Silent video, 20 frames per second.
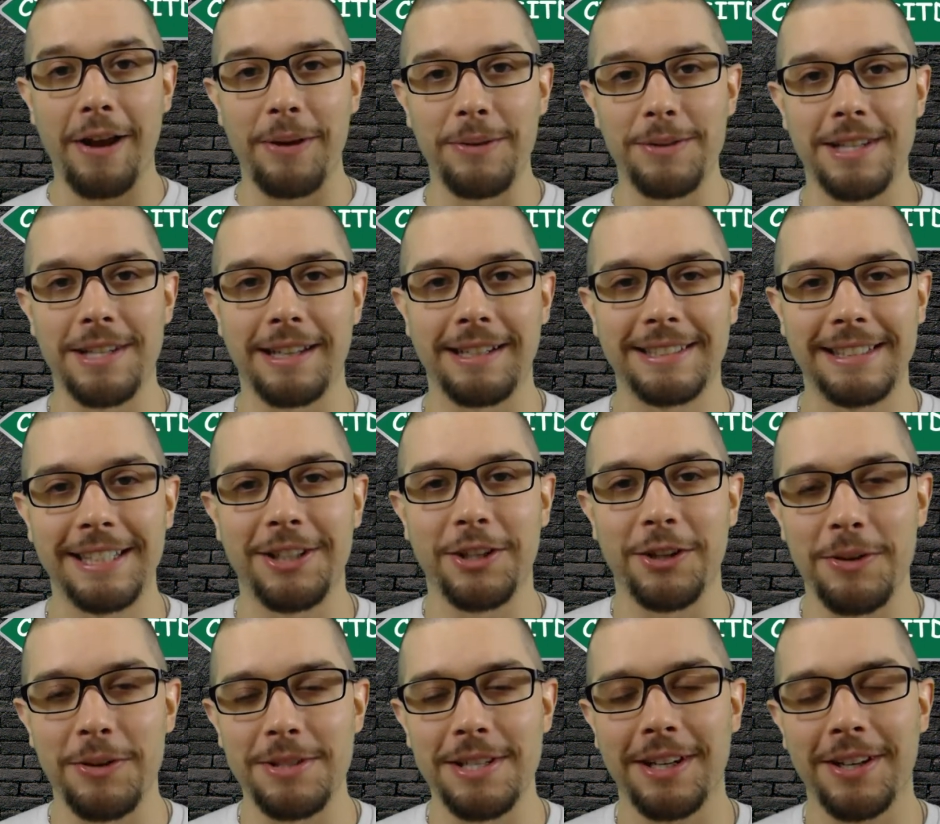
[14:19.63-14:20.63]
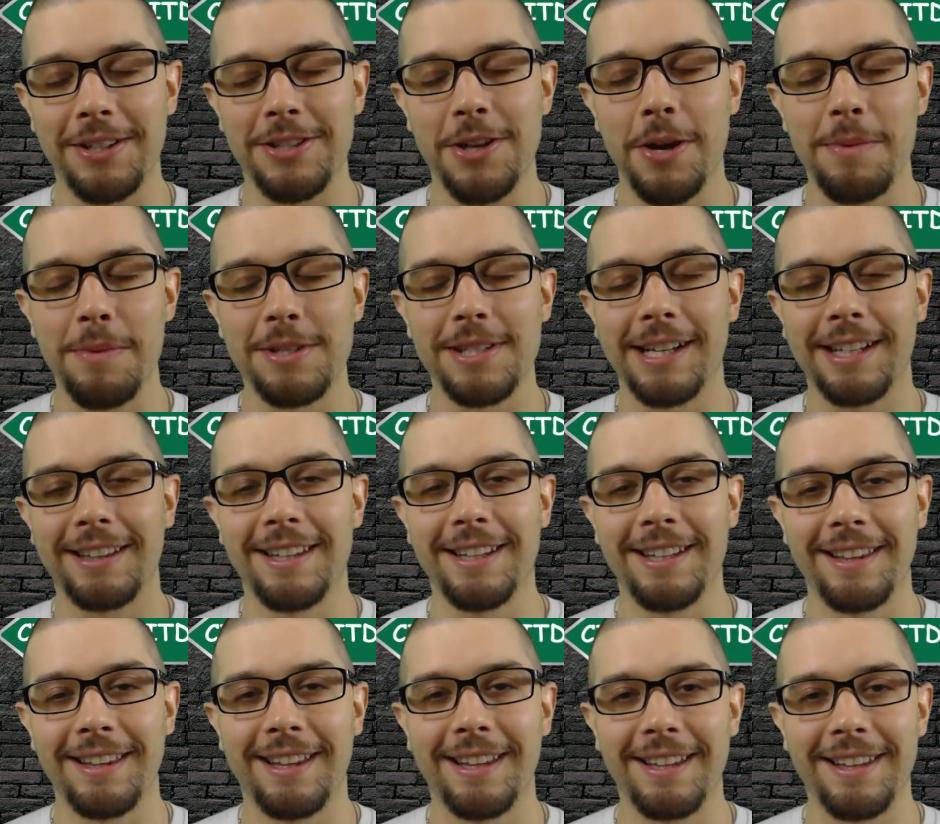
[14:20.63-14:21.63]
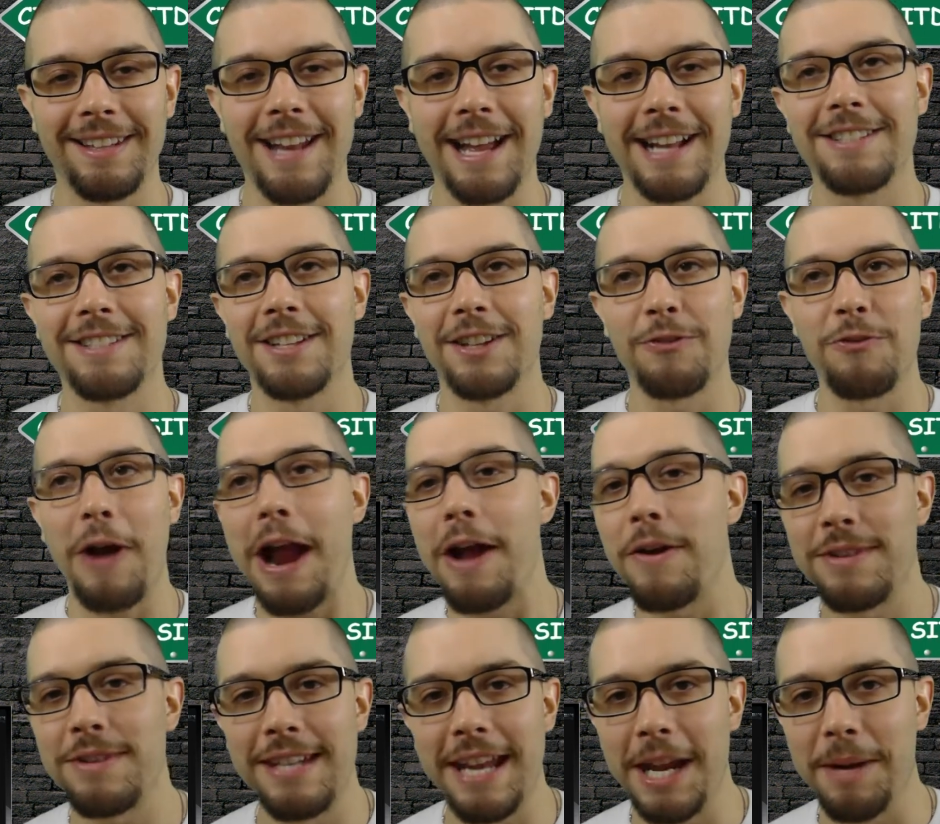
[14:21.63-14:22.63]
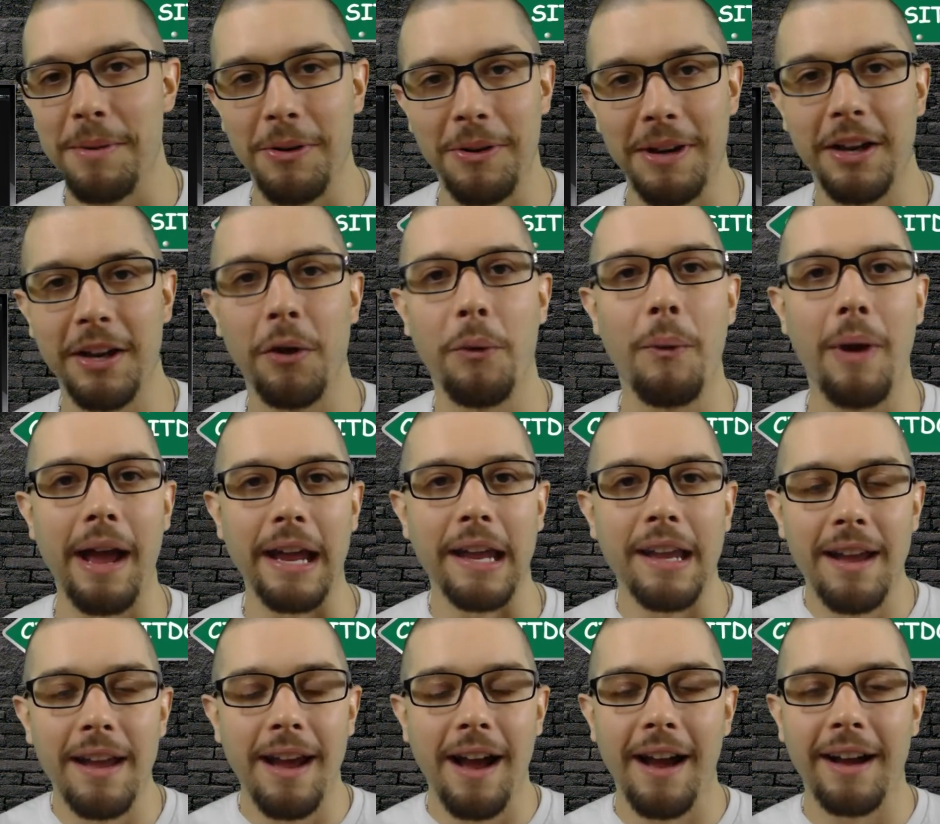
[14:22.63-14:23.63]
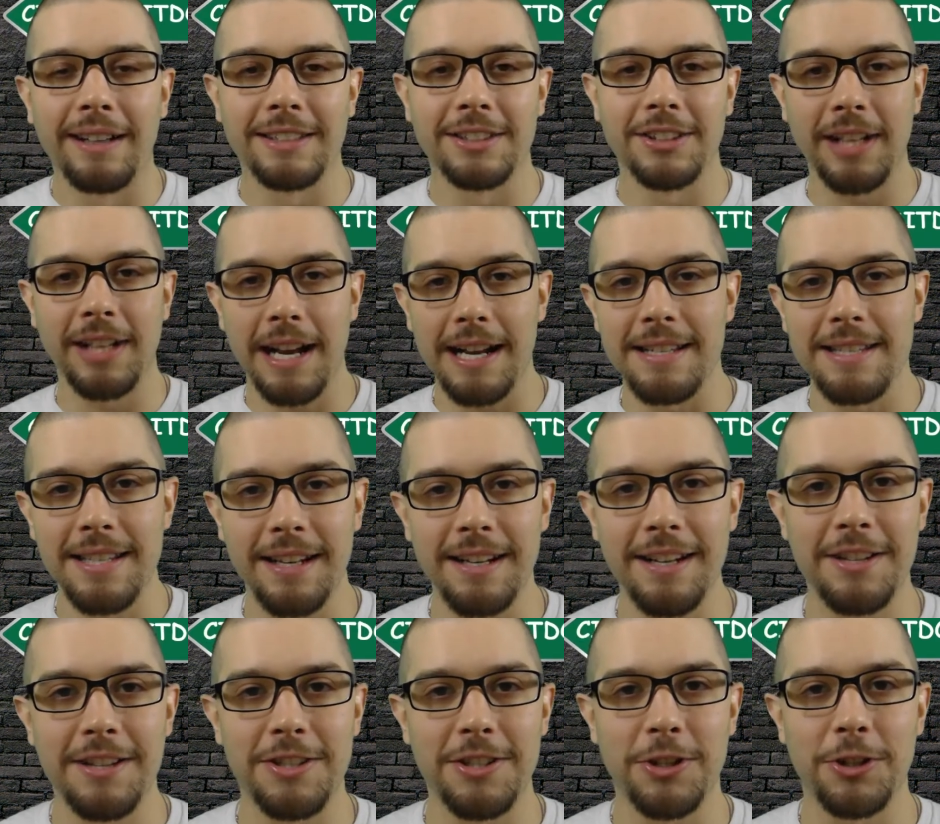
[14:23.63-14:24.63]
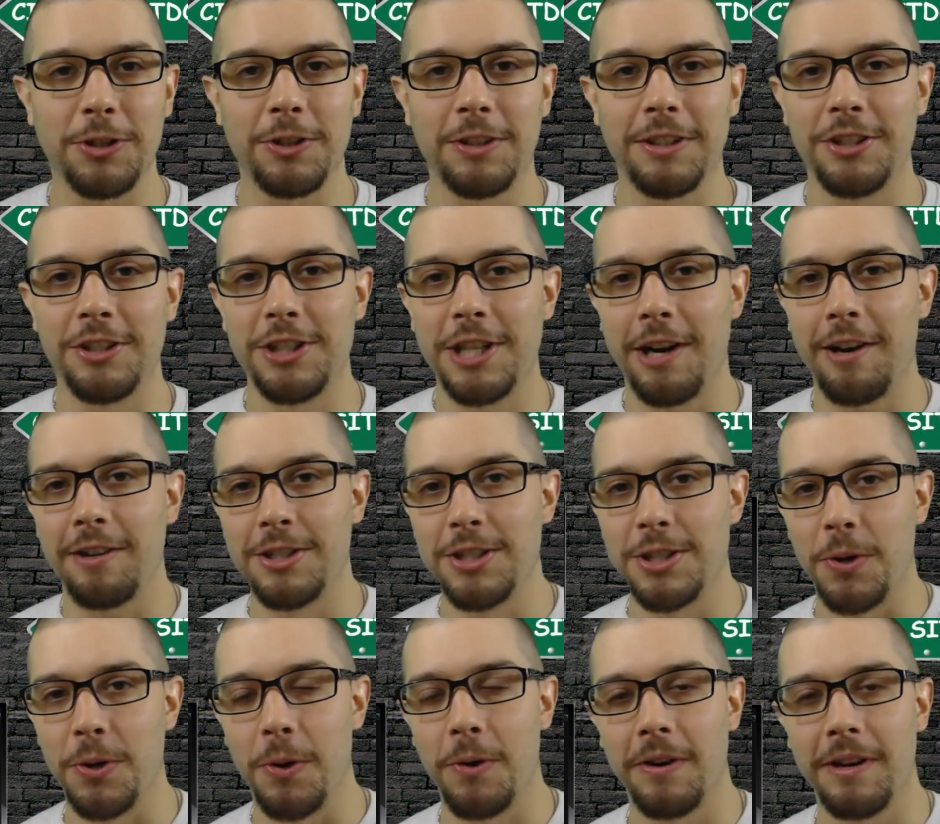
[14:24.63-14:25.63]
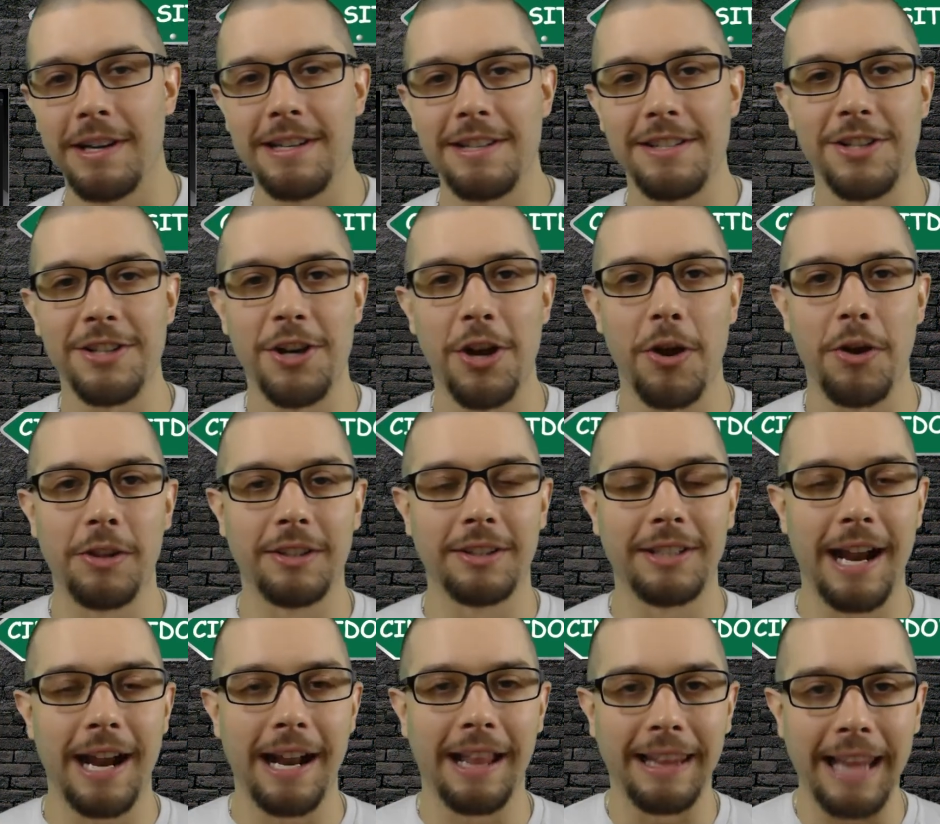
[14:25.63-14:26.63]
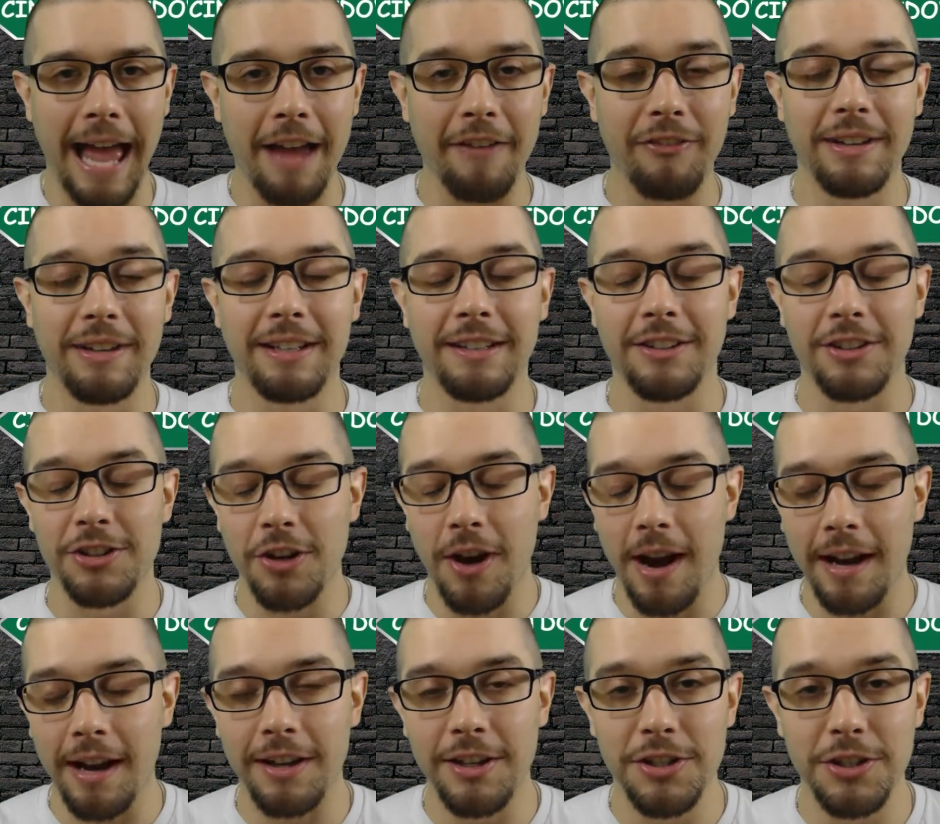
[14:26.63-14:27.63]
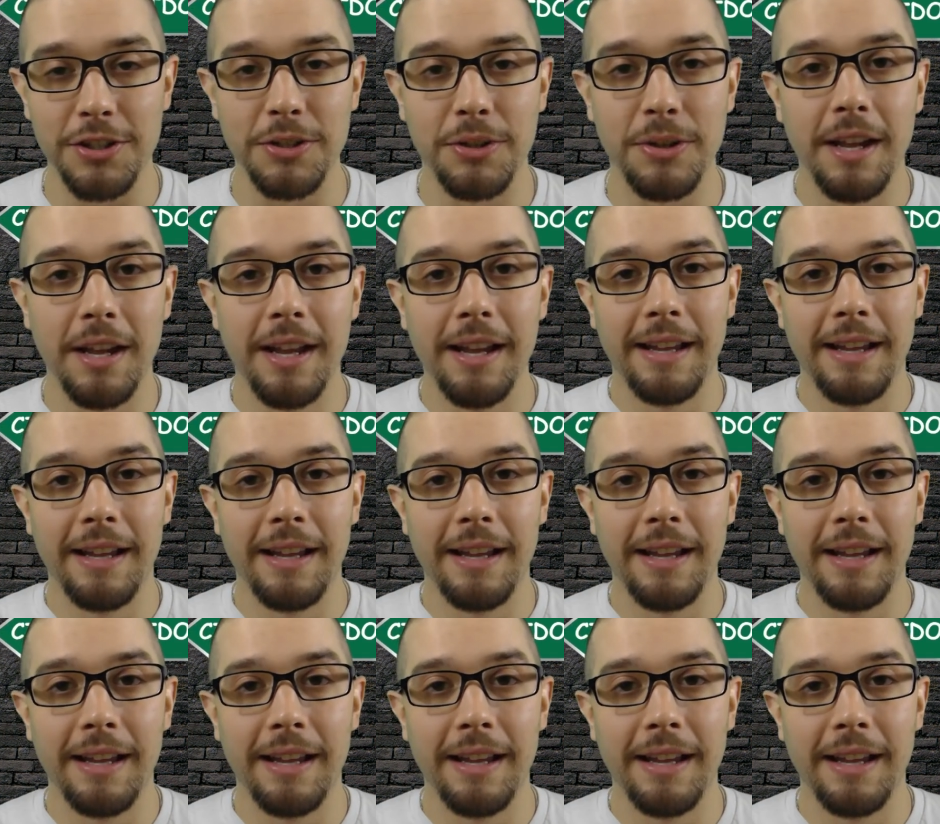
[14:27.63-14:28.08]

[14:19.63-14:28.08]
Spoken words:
I was like sitting there, I was like, it's almost like the Knights of the Round Table in a way, because they're kind of sitting in a circle and they're sharing stories, and they're kind of laughing and they're trying to,